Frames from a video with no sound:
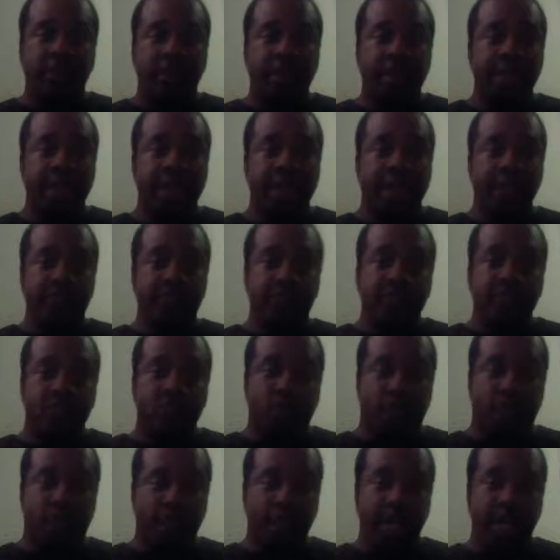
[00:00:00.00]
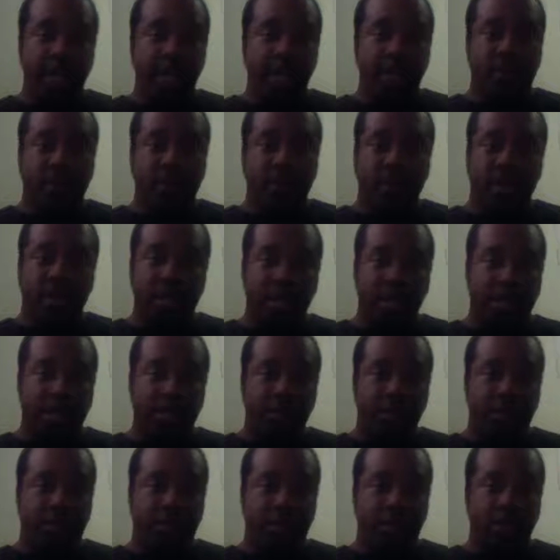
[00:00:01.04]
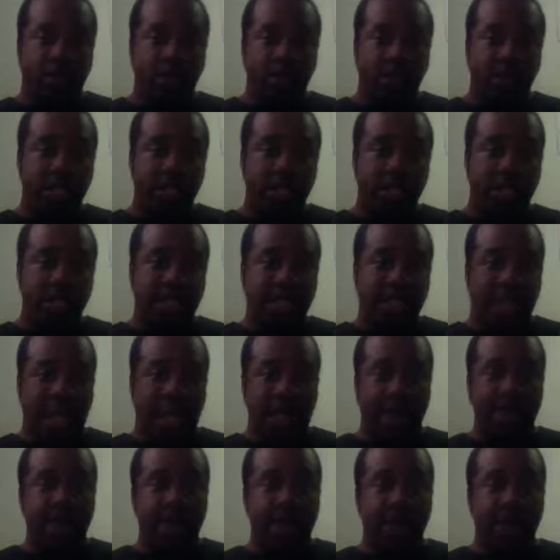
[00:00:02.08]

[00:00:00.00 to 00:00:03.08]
If you read what the Green Party is and stop